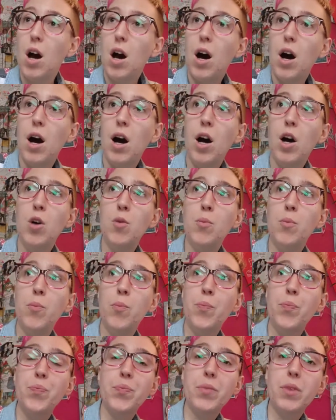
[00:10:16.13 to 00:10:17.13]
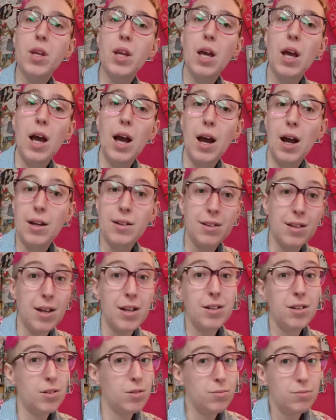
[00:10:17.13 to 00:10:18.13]
And
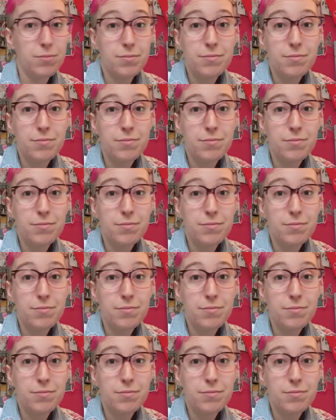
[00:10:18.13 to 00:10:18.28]
then